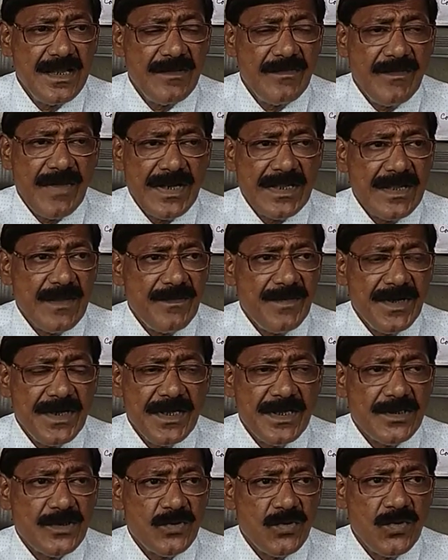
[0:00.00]
but the
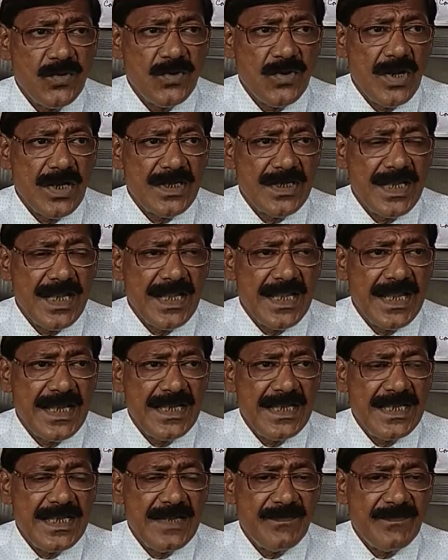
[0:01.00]
British could not take
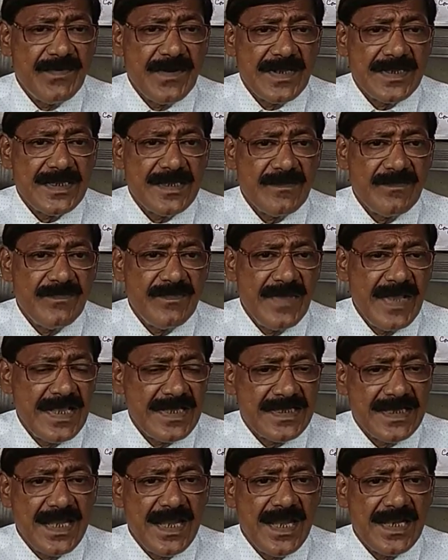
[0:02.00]
any repressive
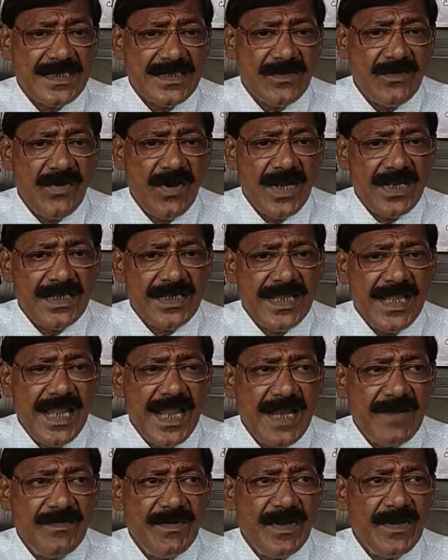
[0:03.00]
measures what they
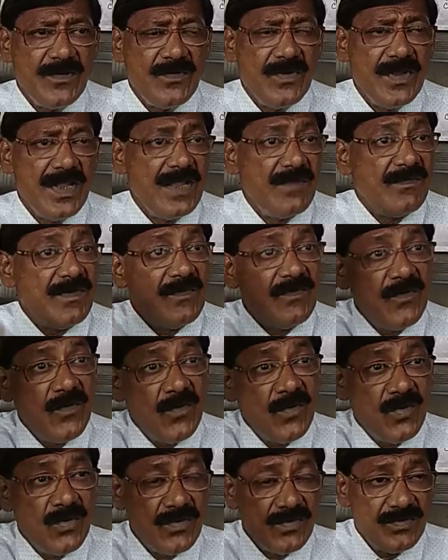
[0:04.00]
had been doing
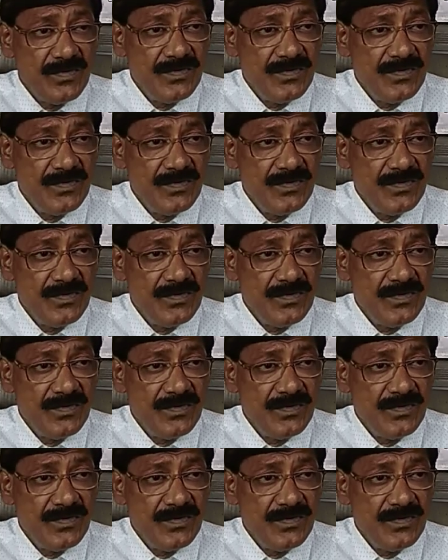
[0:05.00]
before.